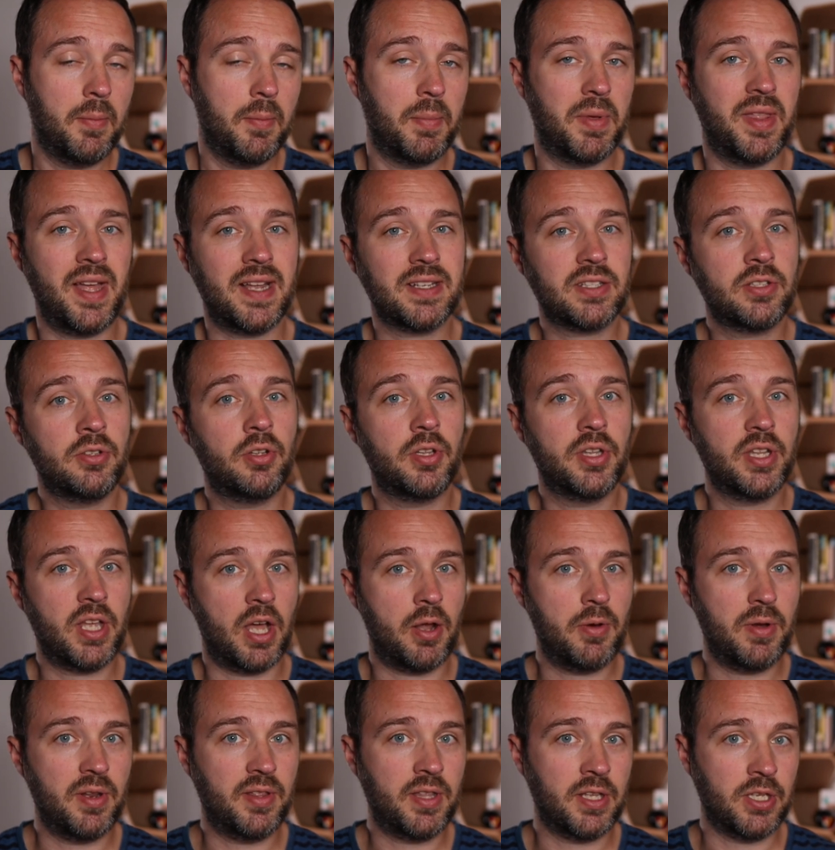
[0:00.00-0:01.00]
But that's not the
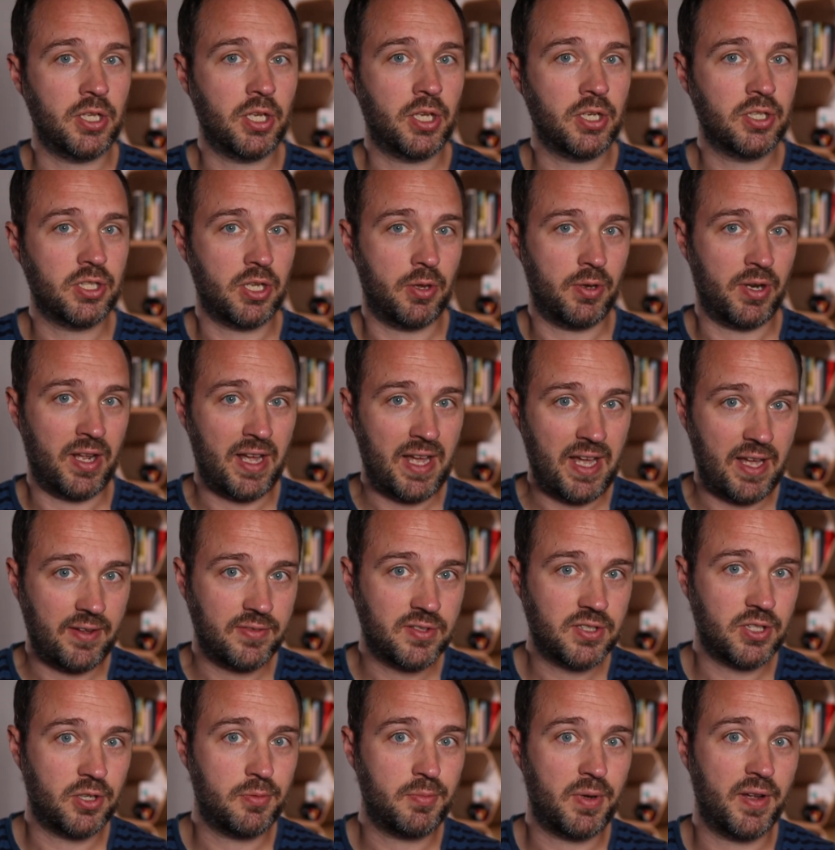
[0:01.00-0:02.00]
only thing you can do. And I
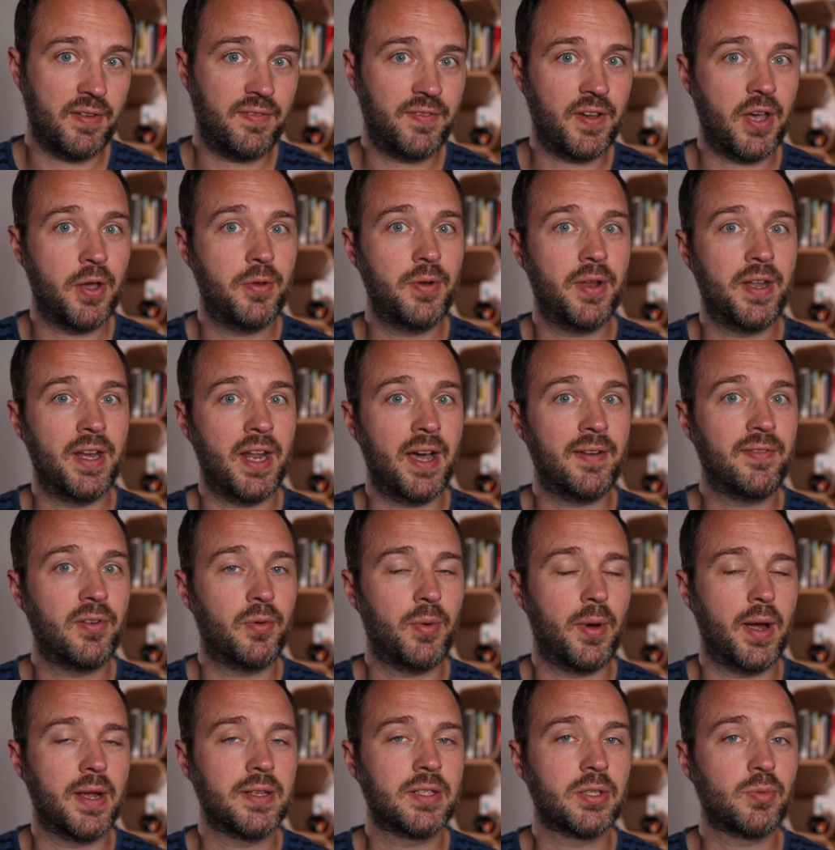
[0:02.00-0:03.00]
have sold my phone in other
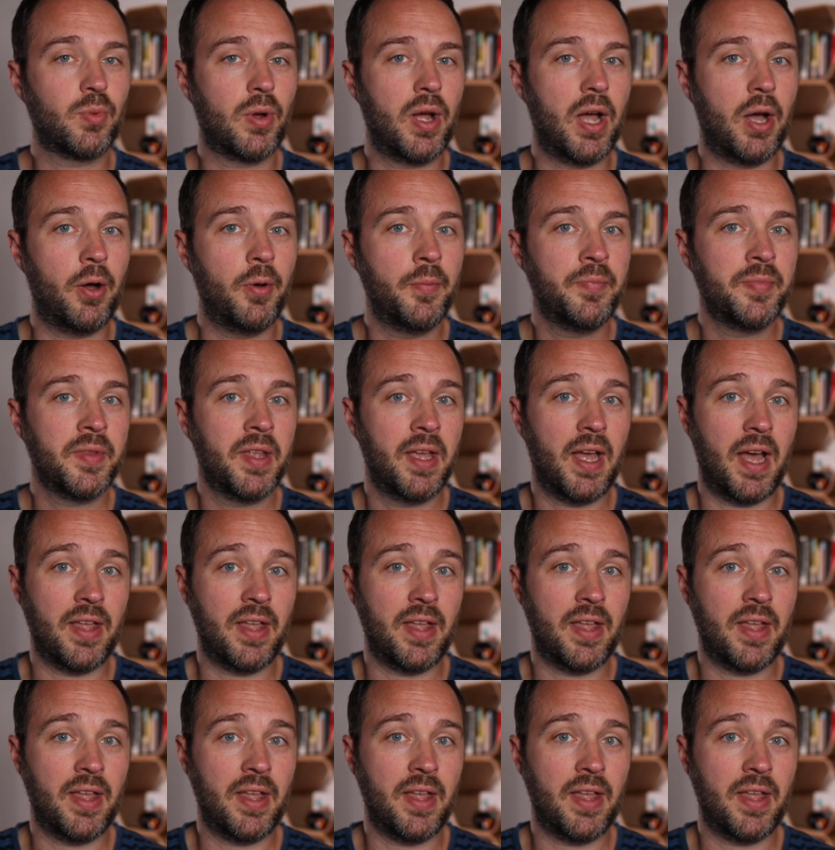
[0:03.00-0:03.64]
ways as well.